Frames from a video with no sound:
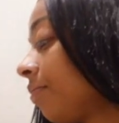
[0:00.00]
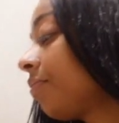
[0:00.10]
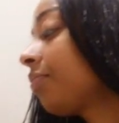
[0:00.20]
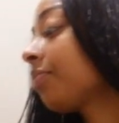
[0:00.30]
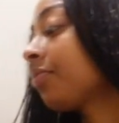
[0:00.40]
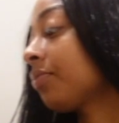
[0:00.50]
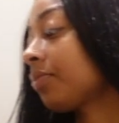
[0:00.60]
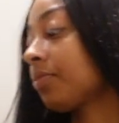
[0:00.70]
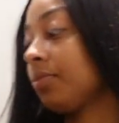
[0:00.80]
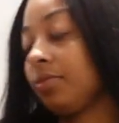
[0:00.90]

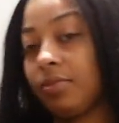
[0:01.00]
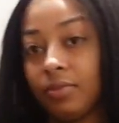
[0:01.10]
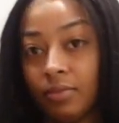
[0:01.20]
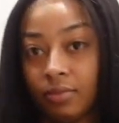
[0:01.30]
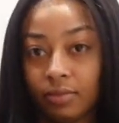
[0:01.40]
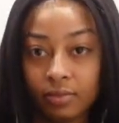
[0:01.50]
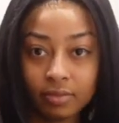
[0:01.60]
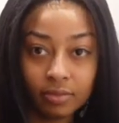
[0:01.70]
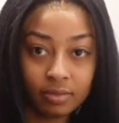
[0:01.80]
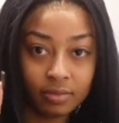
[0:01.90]

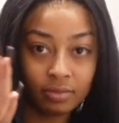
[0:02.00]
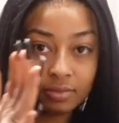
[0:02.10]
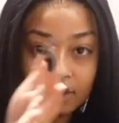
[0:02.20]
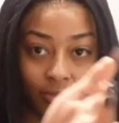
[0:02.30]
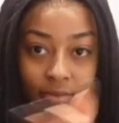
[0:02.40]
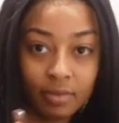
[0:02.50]
(silence)